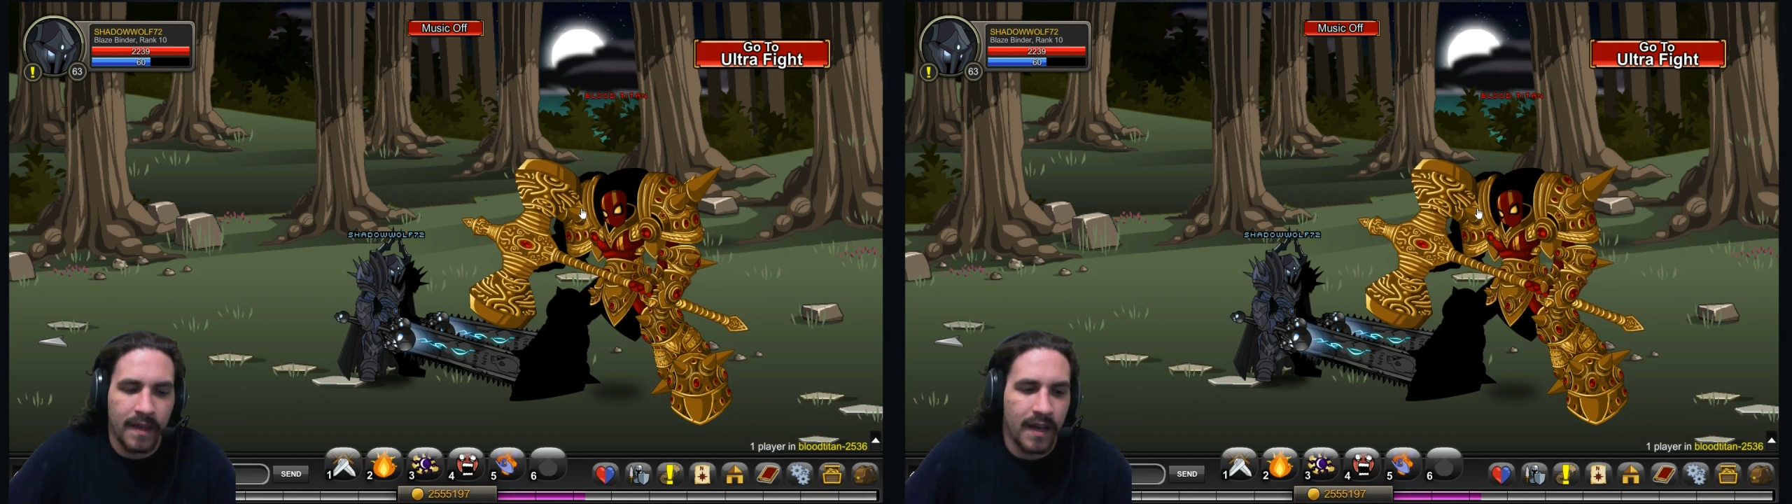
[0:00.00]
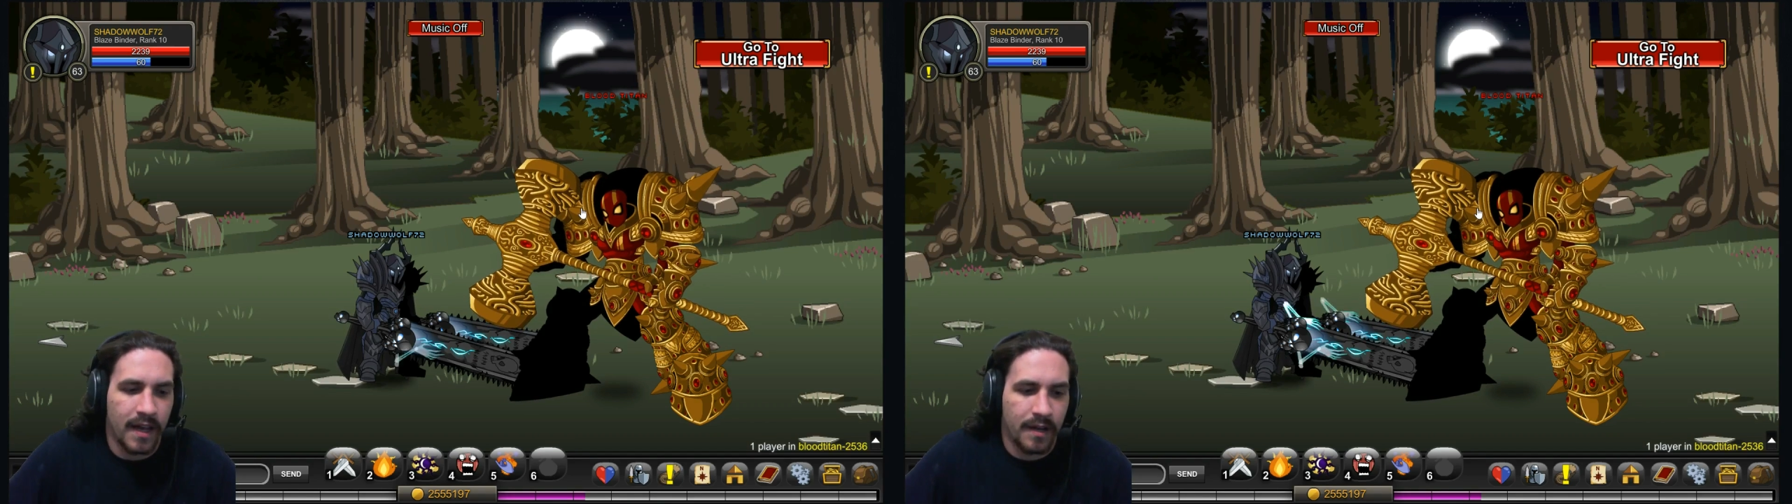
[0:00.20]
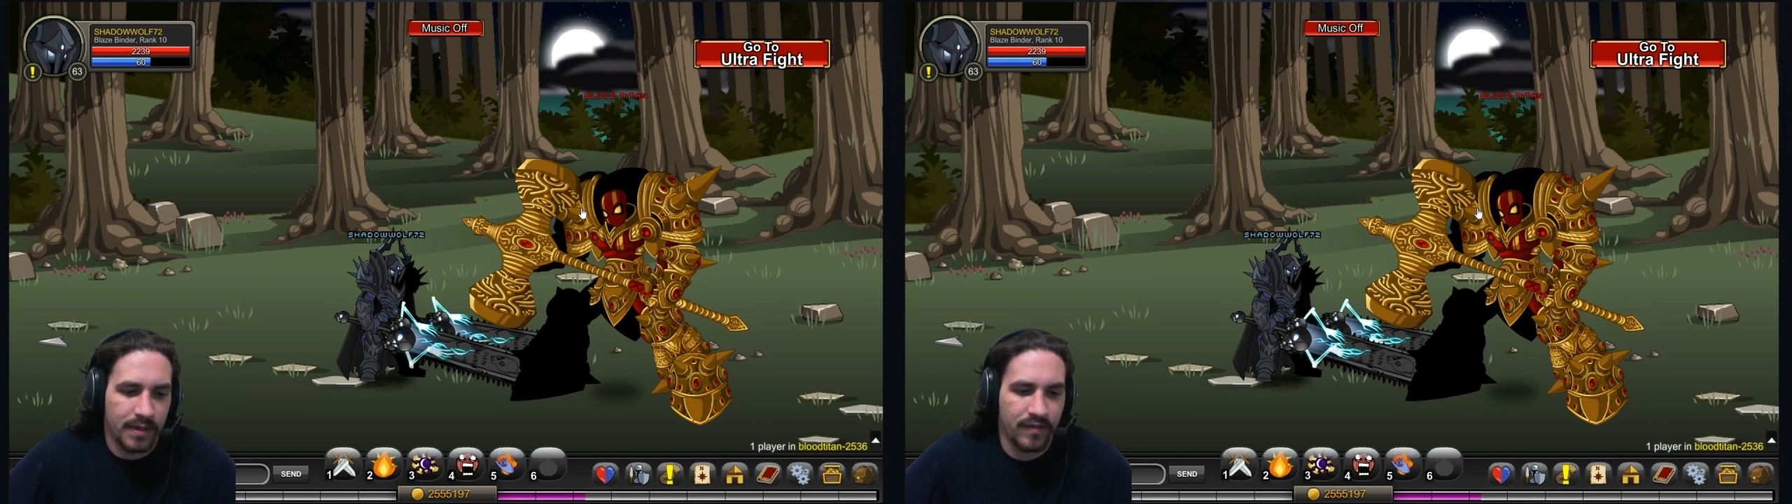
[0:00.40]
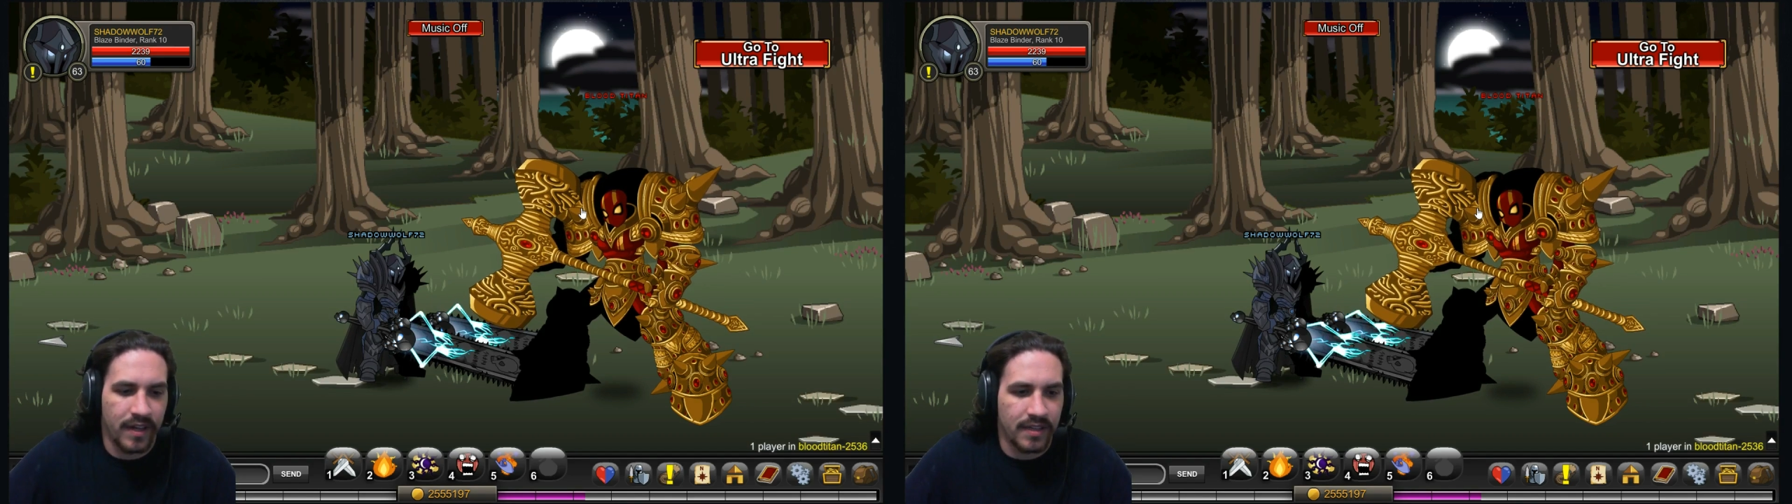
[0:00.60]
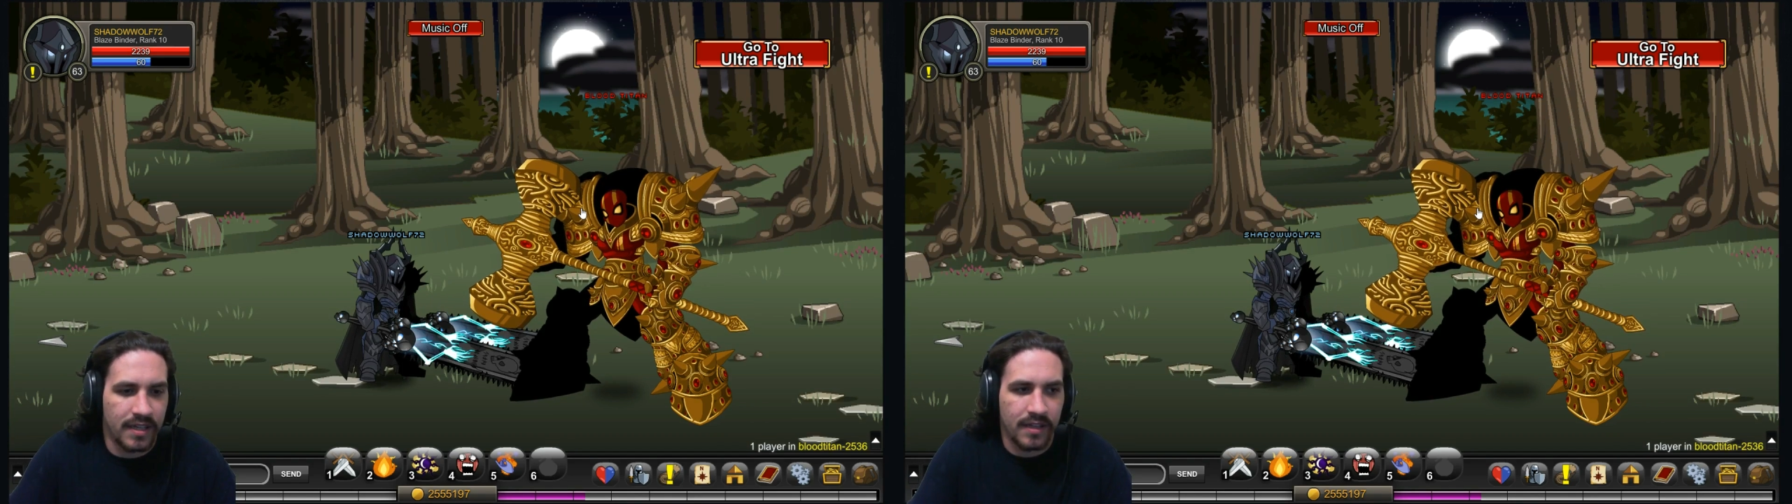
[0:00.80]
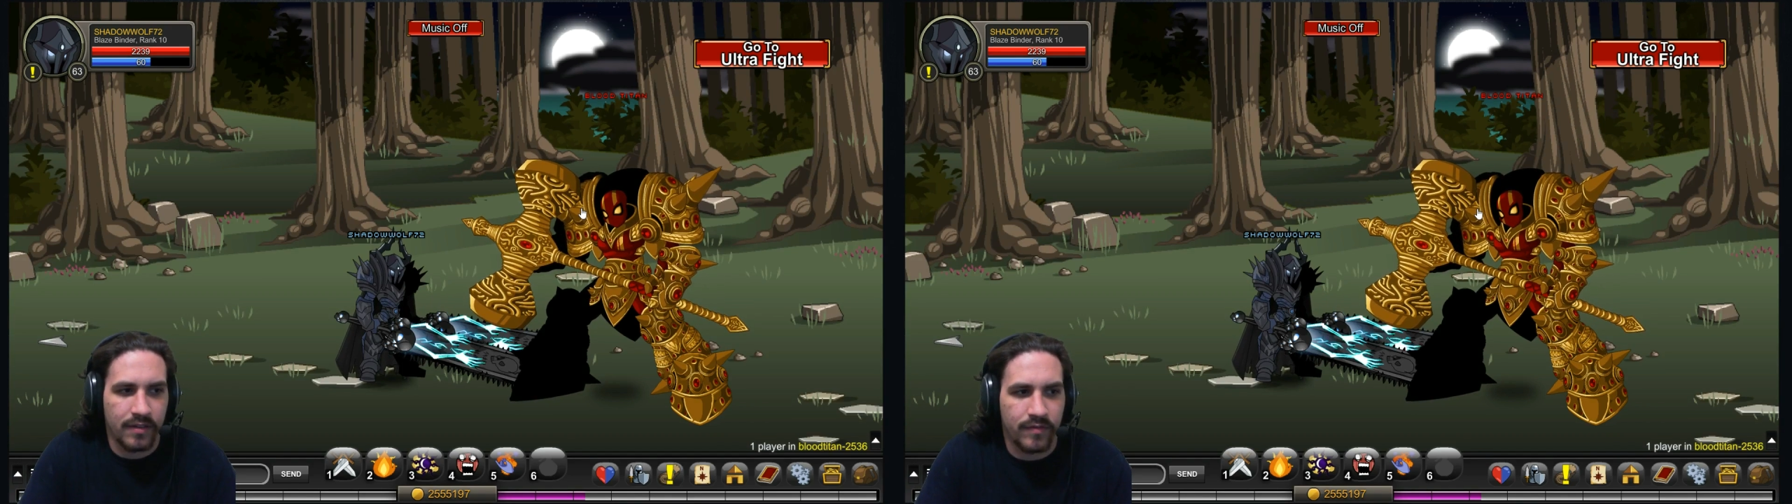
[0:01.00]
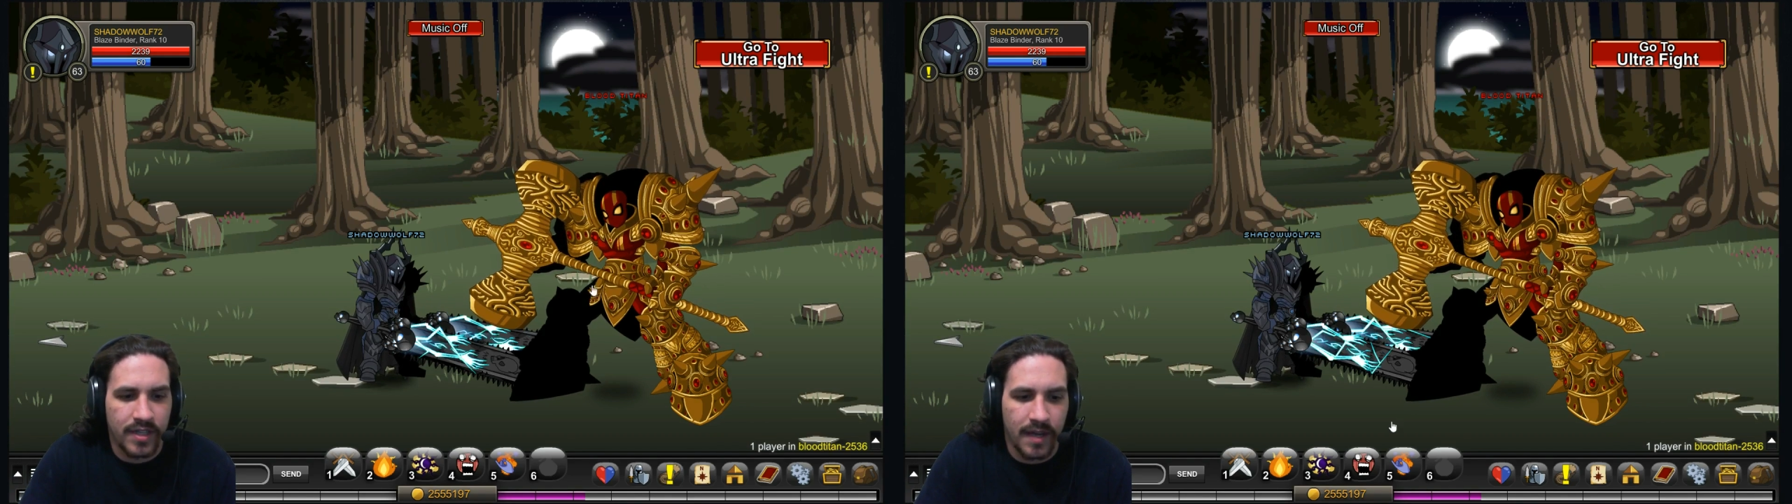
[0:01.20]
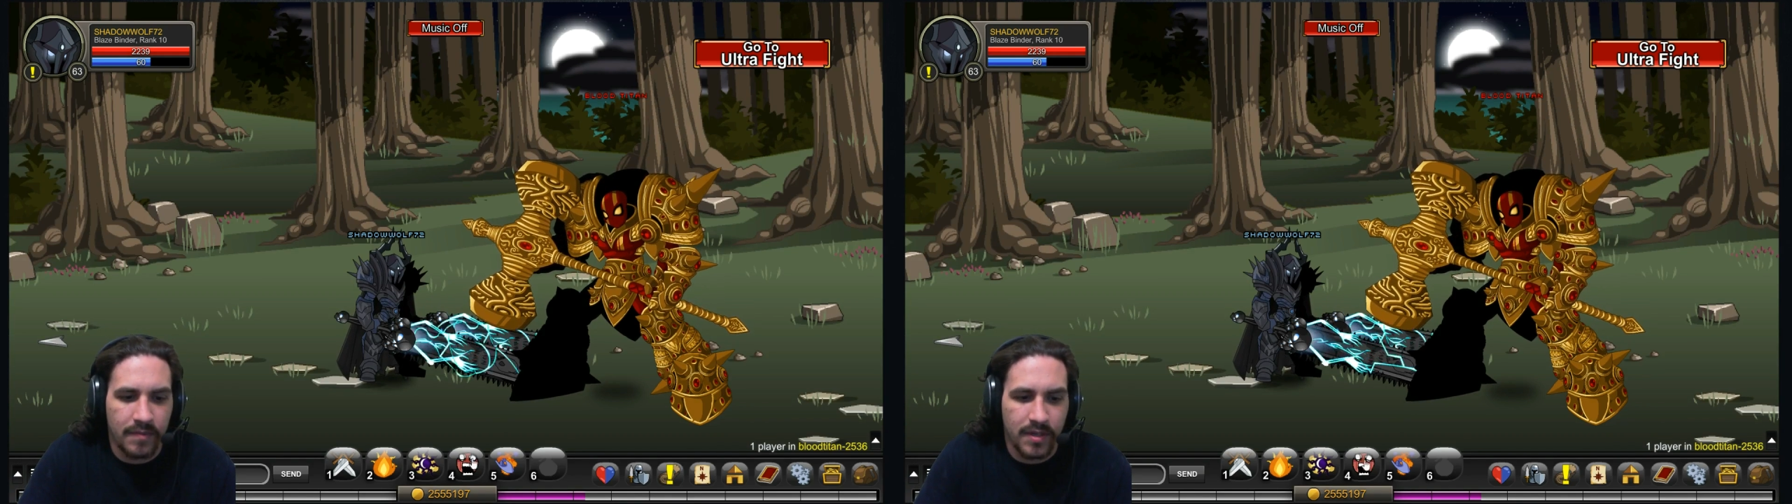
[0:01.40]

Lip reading: And the fact that heal over time